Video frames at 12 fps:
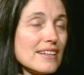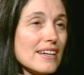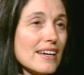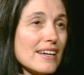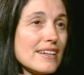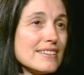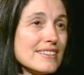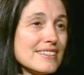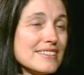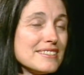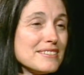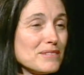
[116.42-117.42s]
and
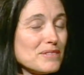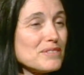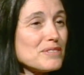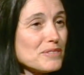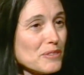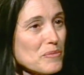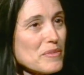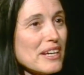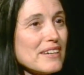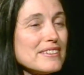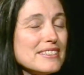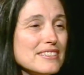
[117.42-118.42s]
then from
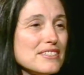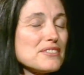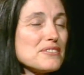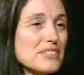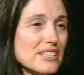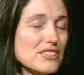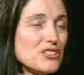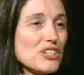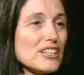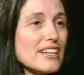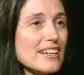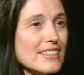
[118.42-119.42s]
there into
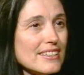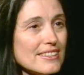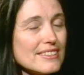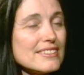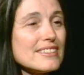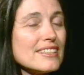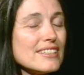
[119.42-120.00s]
teaching it and